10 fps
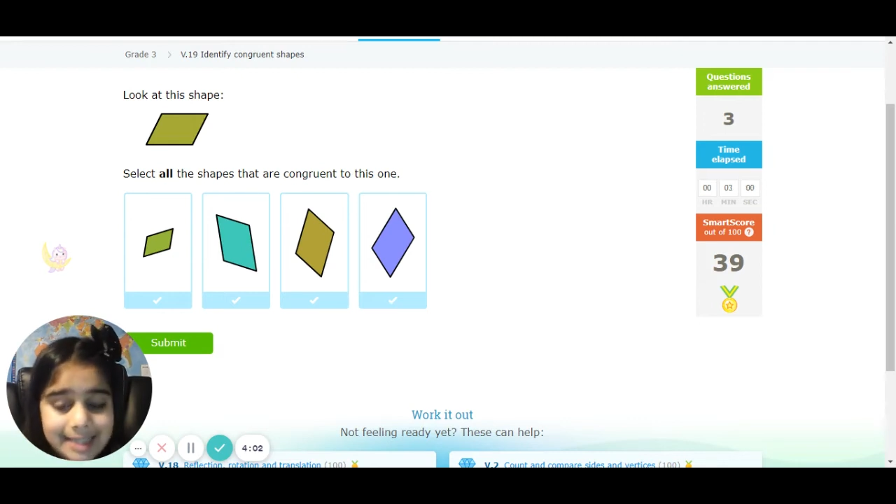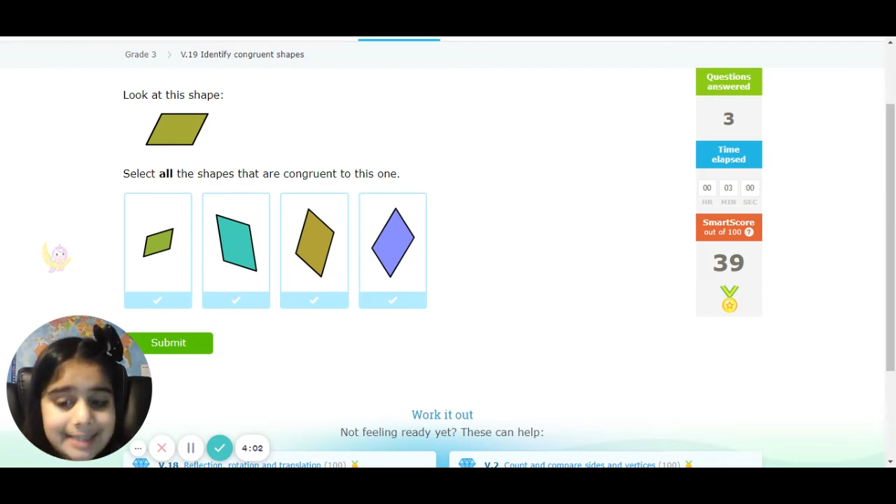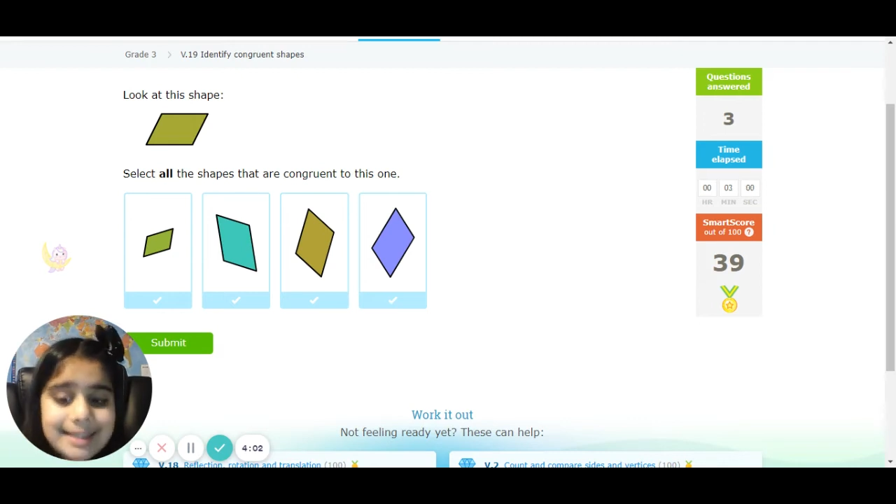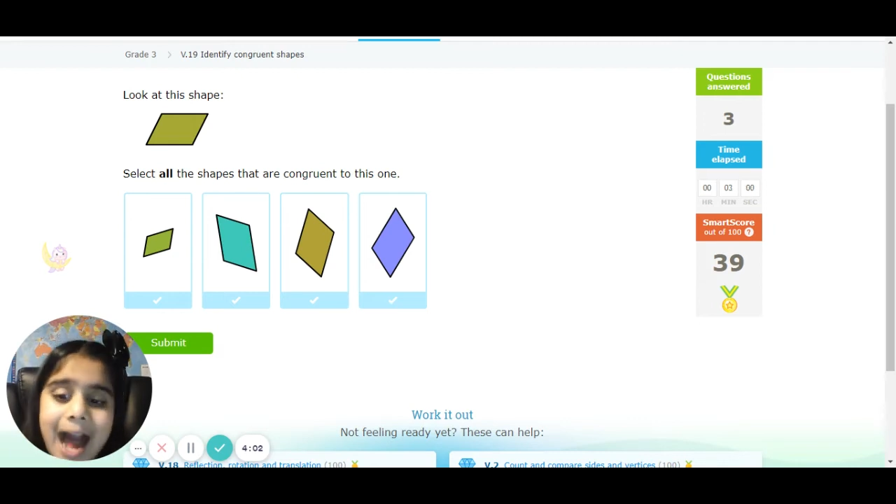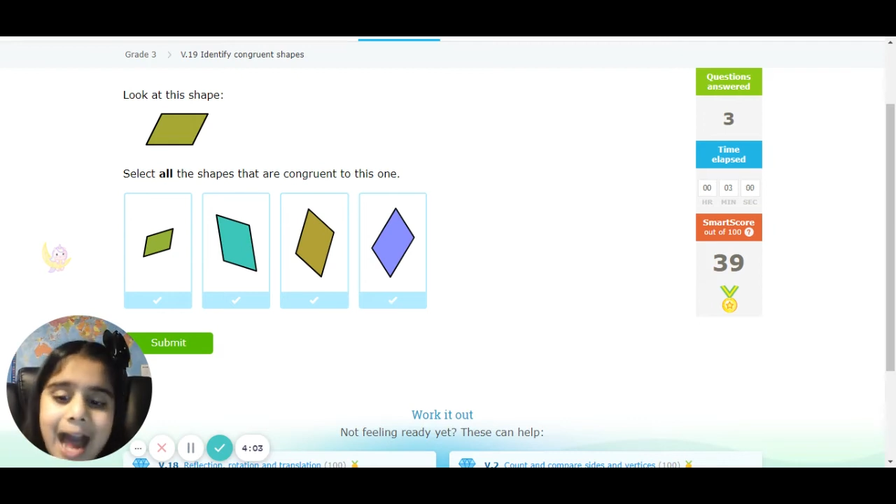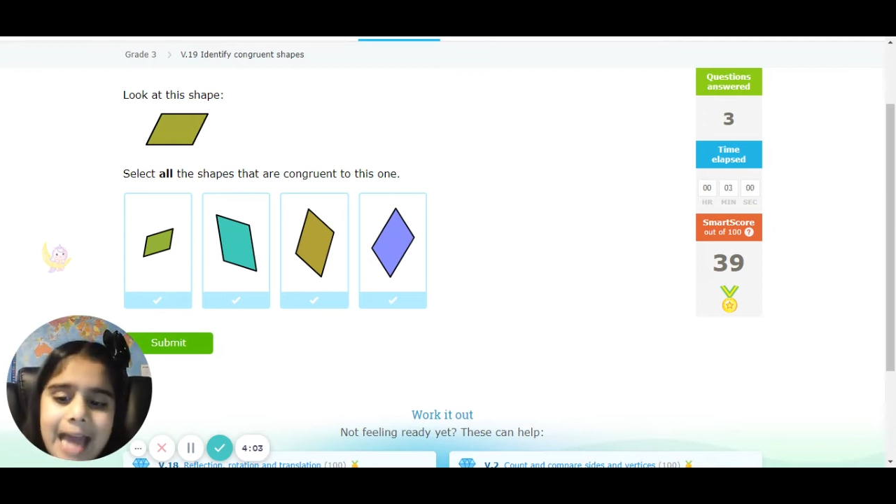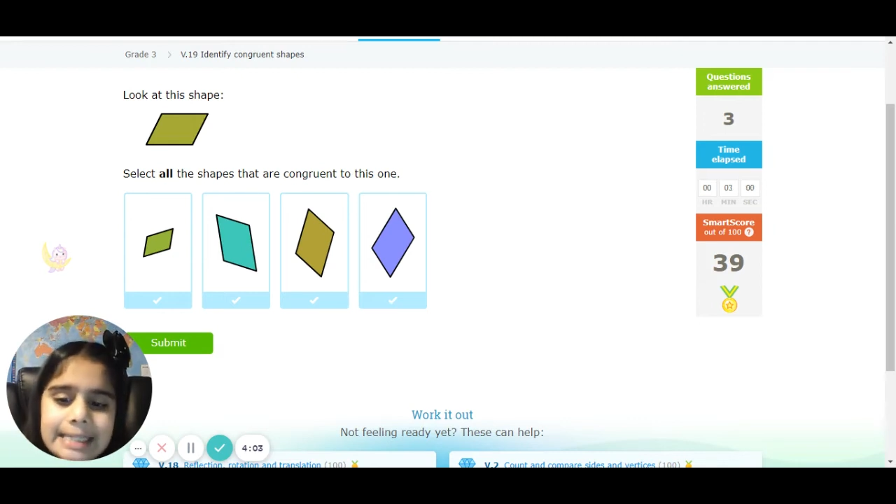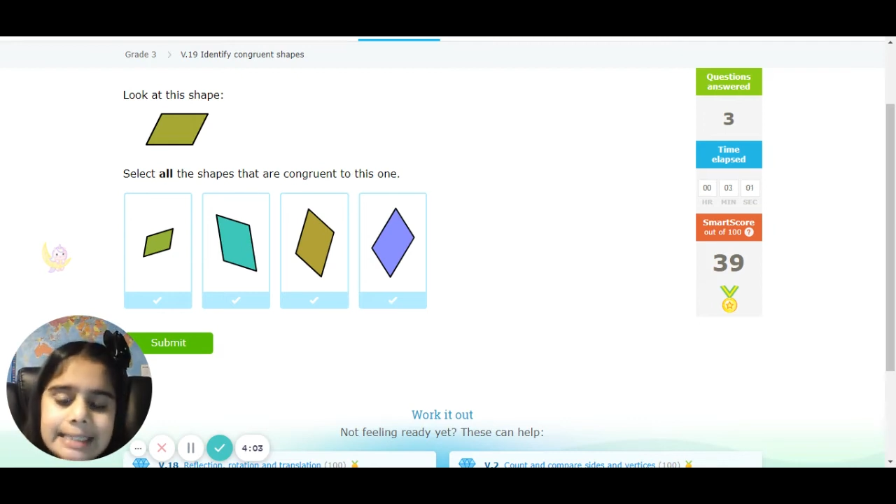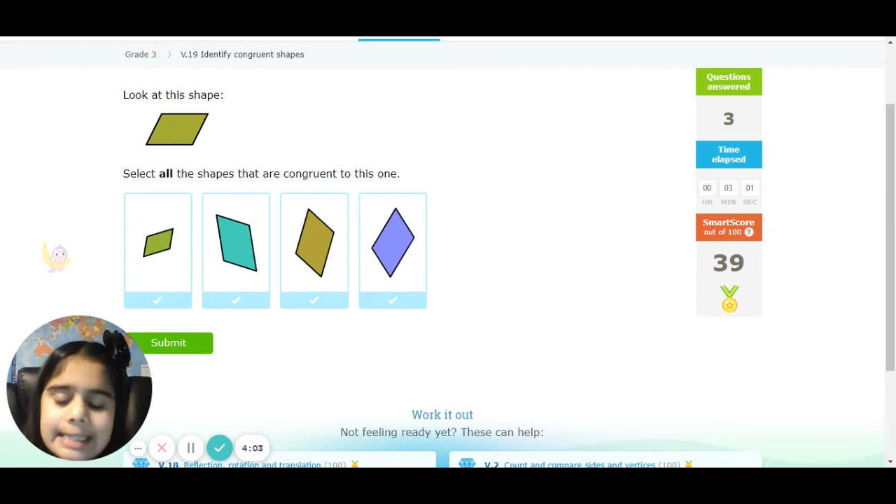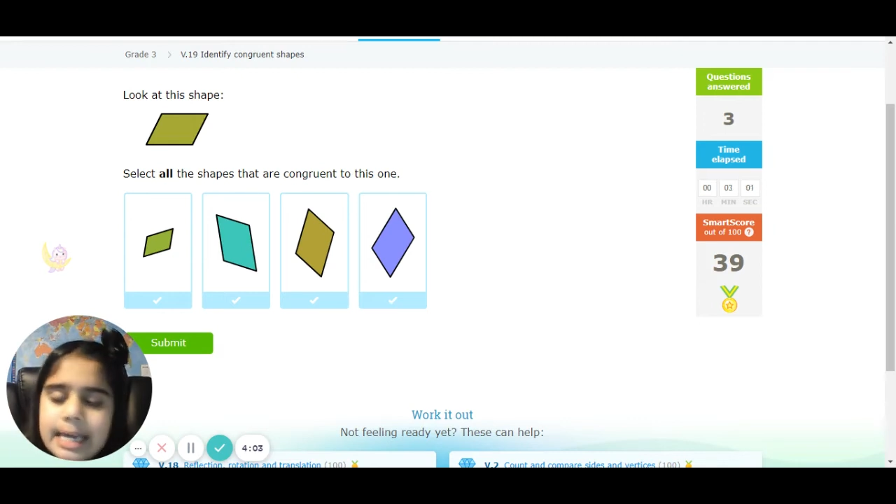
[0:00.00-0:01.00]
A
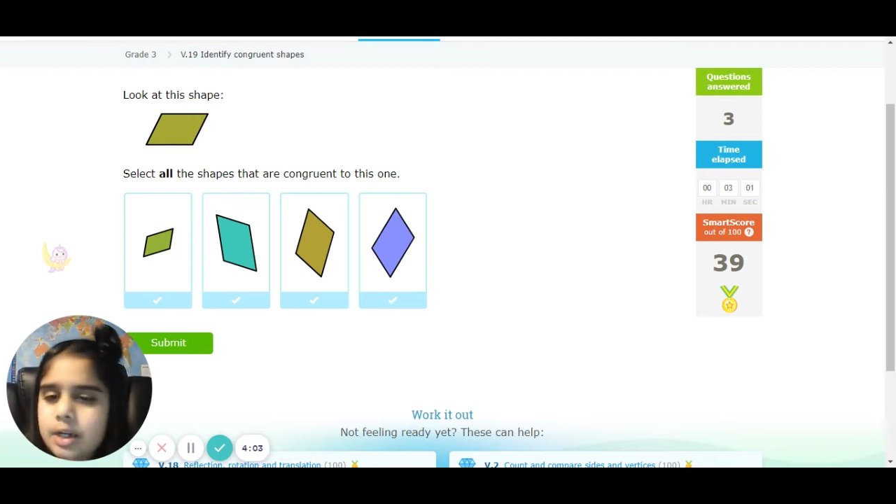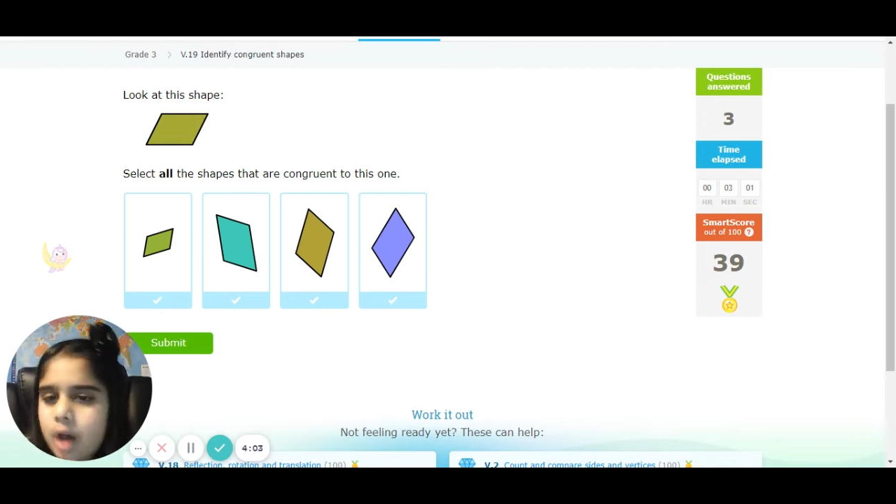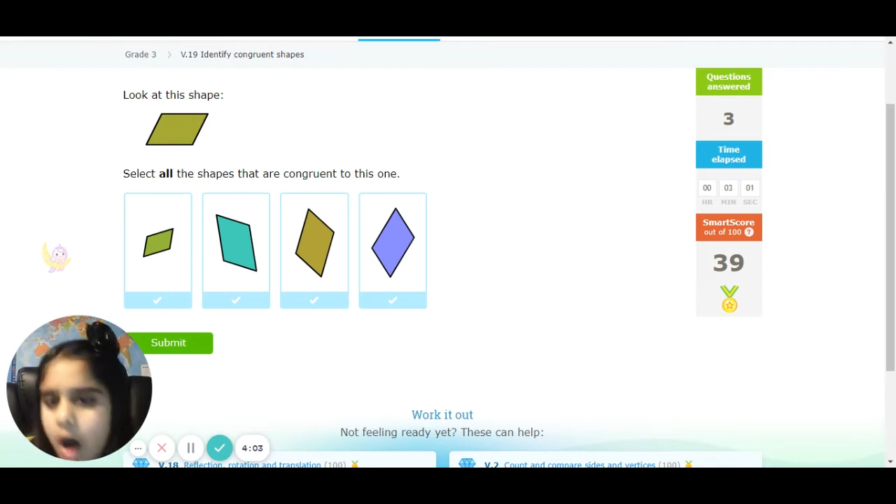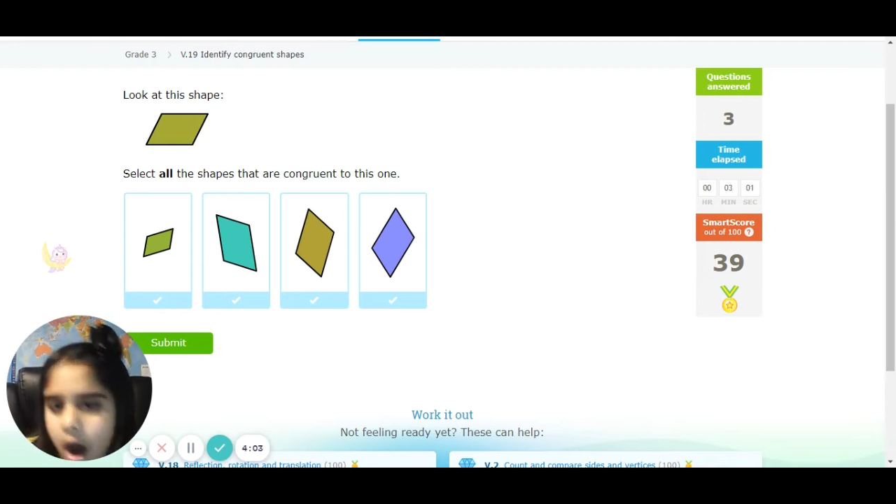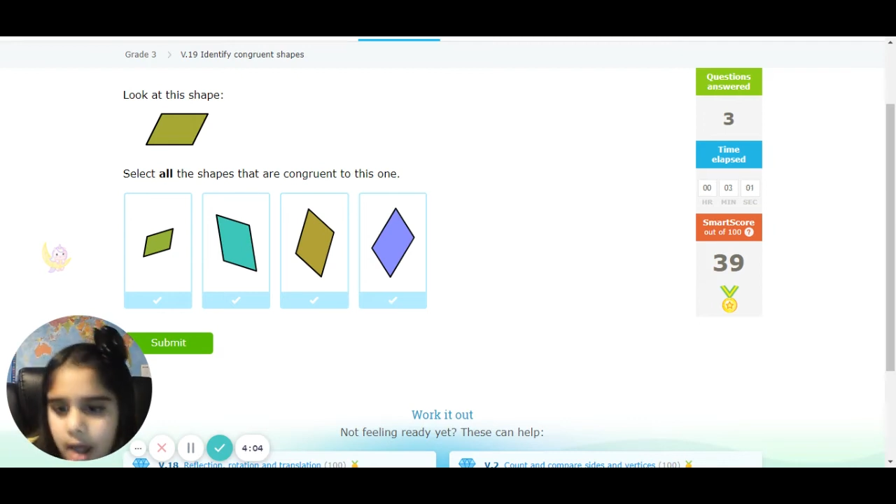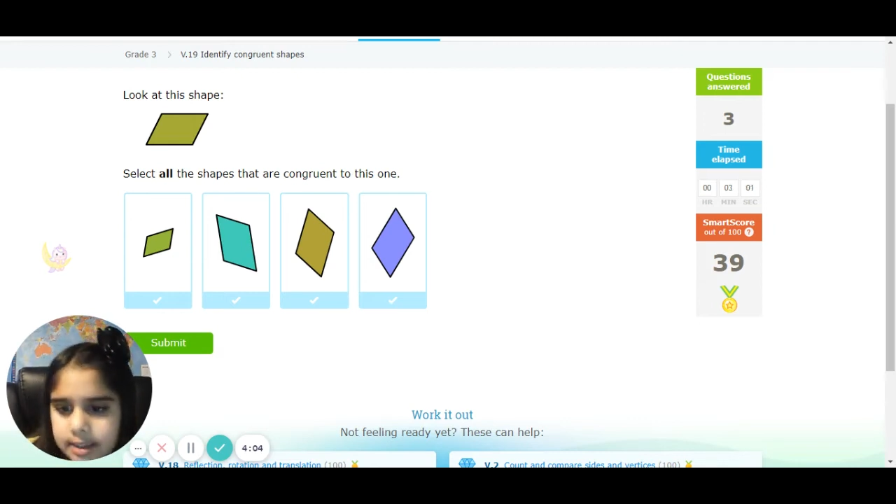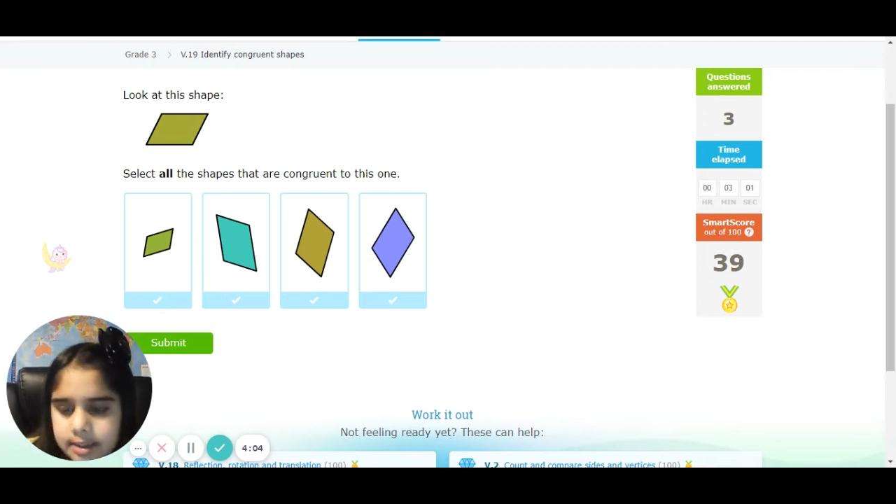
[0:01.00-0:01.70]
size cannot.